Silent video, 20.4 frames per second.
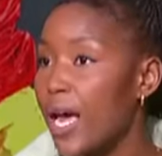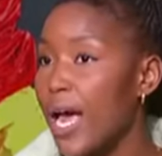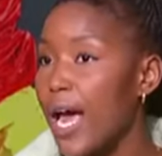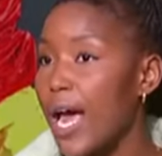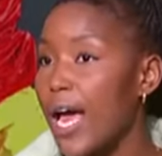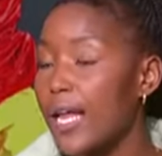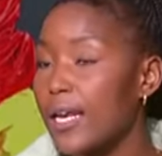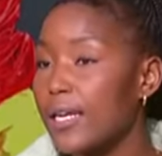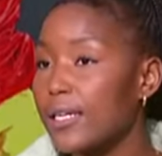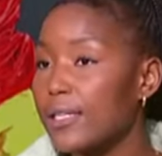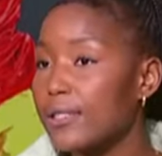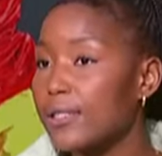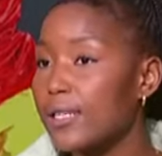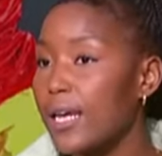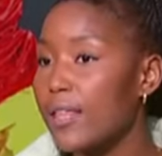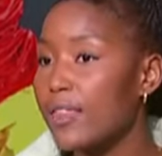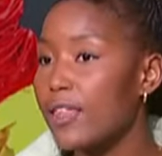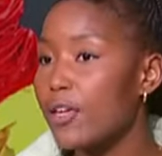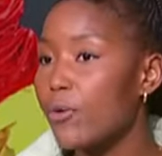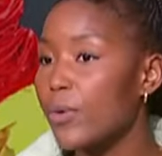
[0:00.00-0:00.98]
And I
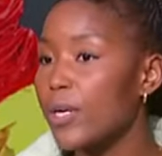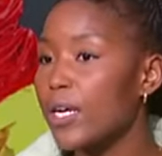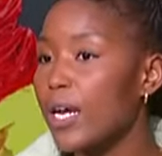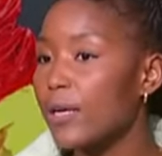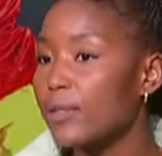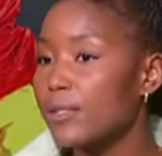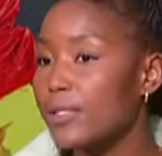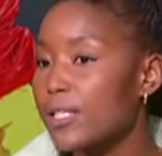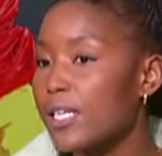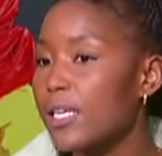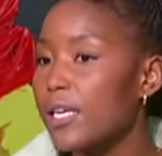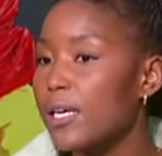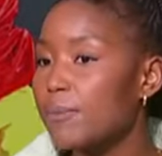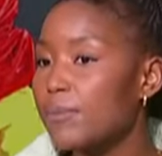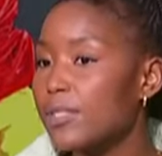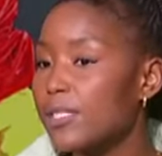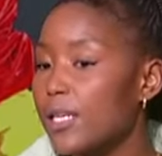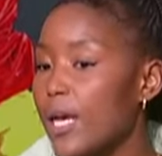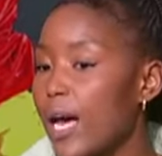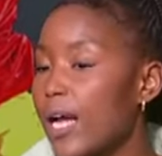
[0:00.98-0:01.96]
think when
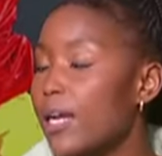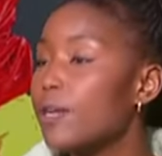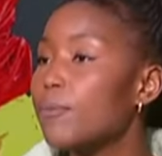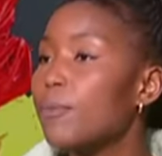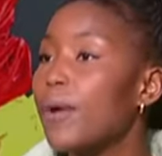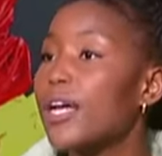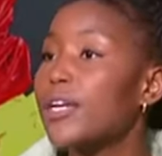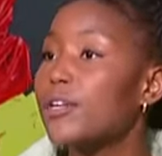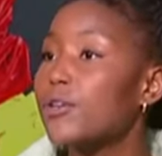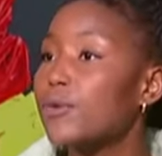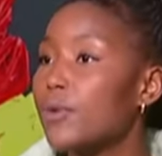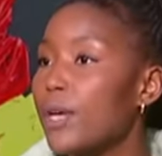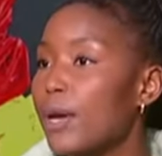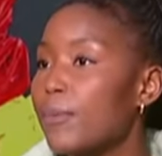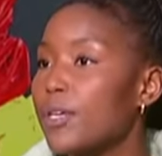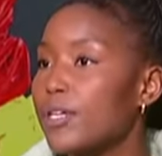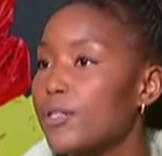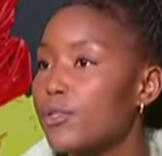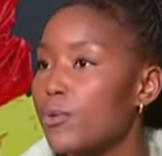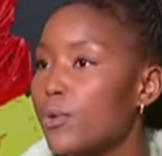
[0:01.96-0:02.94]
teams undermine you
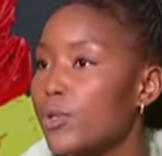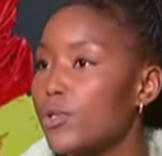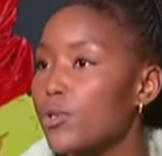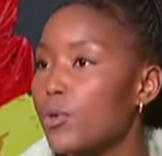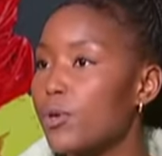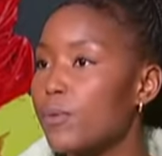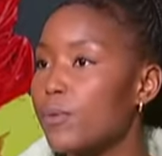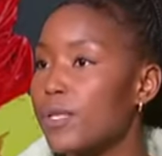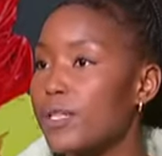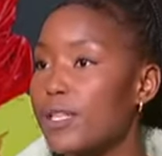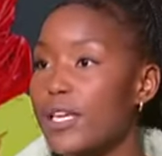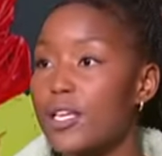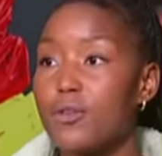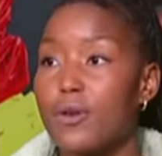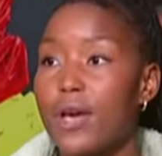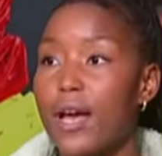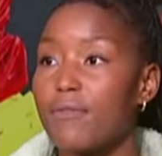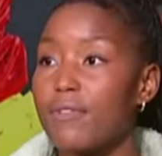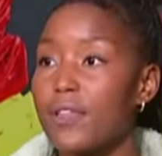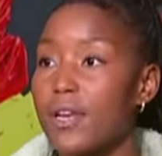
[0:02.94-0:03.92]
coming into a tournament, then you
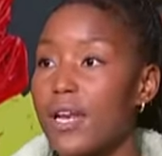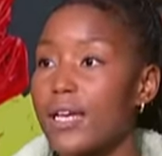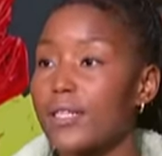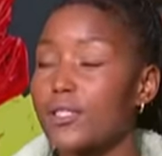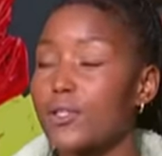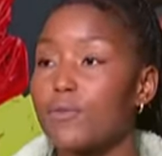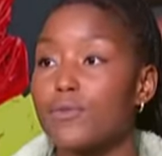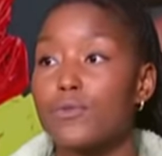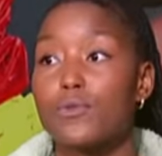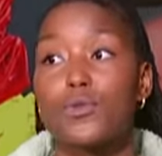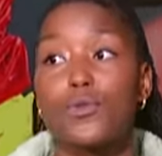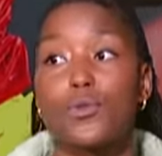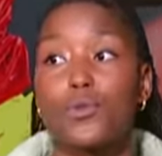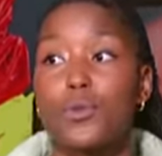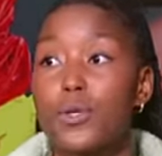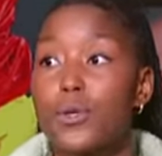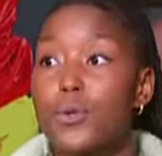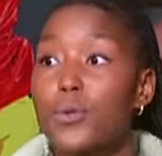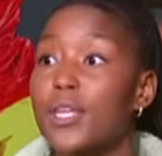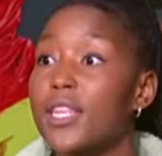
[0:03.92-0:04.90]
have the likes of Nsue
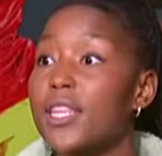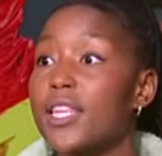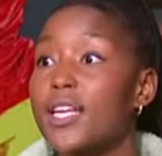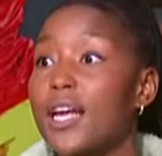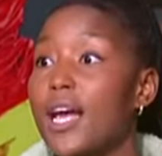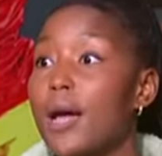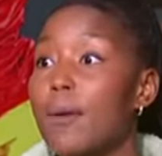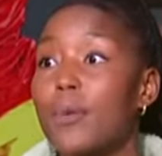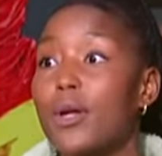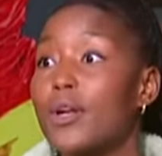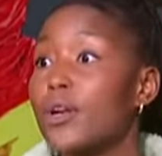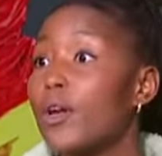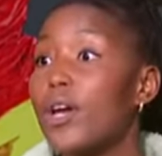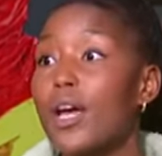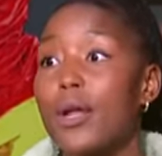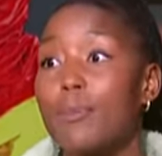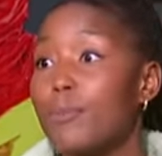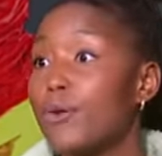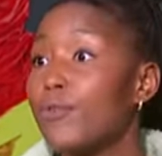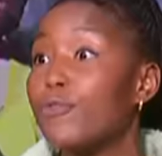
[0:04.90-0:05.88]
who can then come in
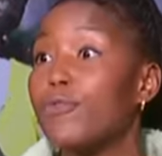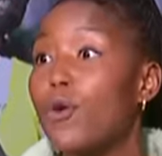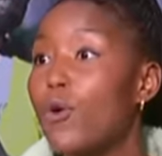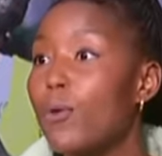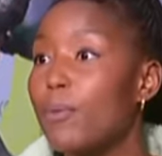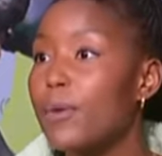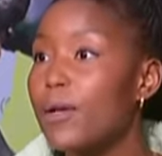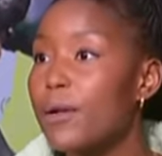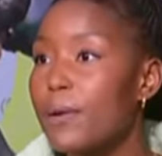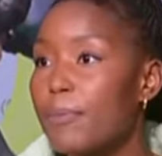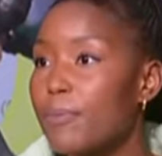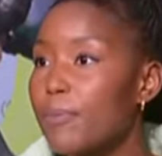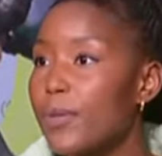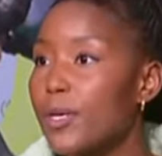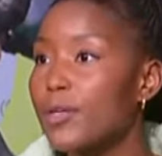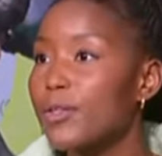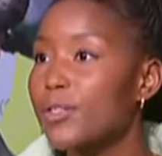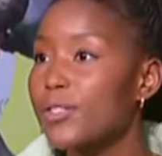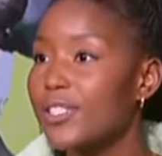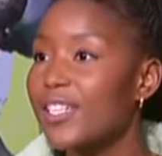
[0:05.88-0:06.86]
and perform. Let's,
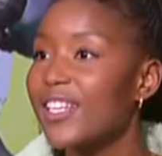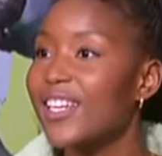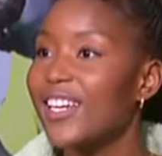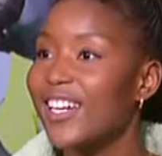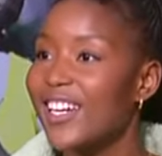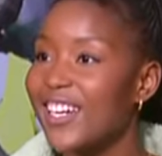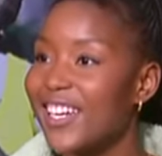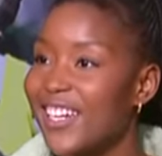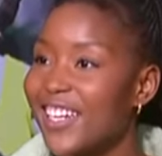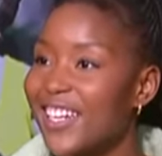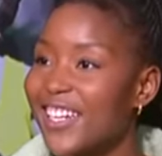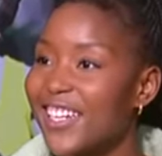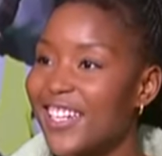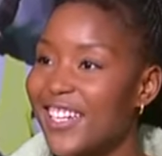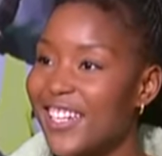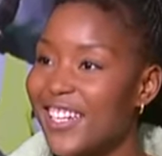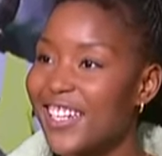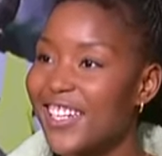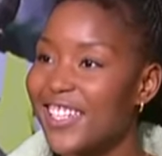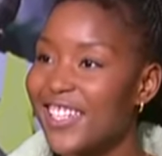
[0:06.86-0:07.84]
let's, let's actually hear
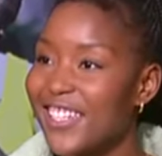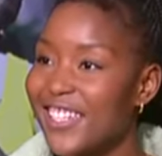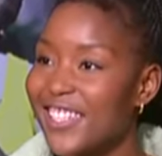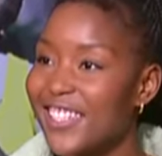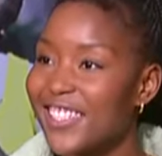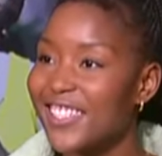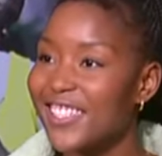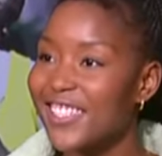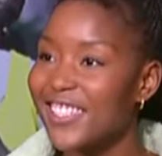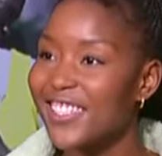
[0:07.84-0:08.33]
from him because, I